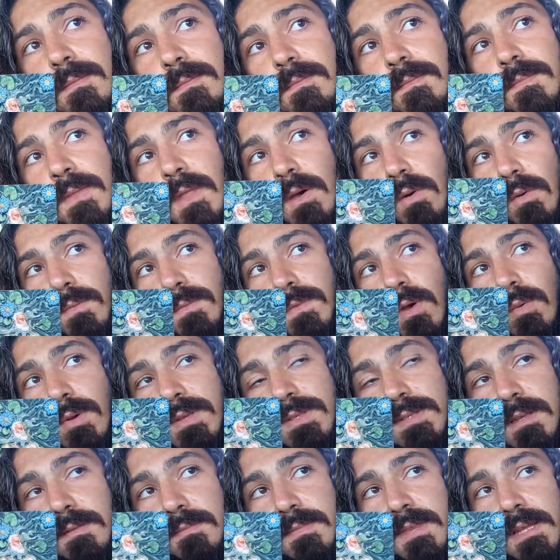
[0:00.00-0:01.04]
The
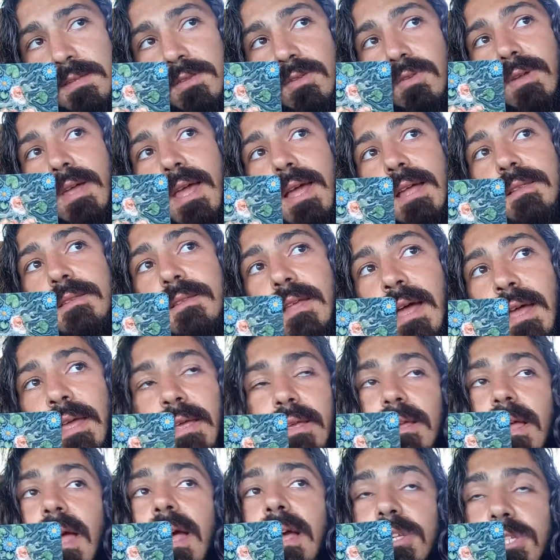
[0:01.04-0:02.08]
wisdom that you can,
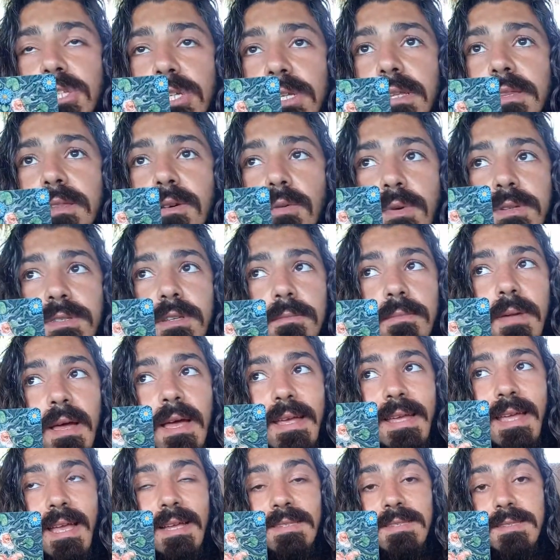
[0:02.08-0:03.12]
actually the wisdom, I
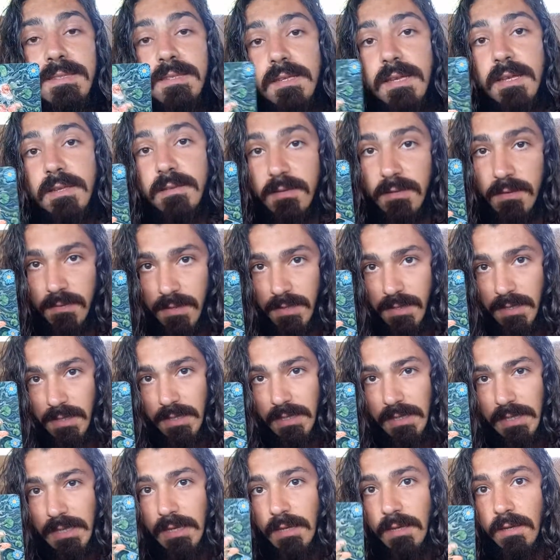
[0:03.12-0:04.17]
can see it in the
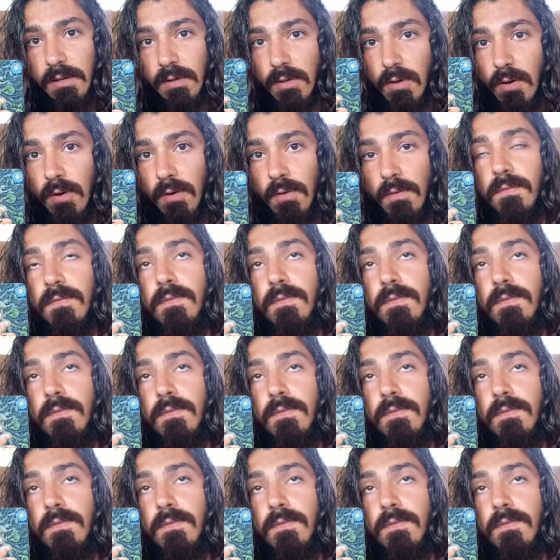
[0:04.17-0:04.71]
King of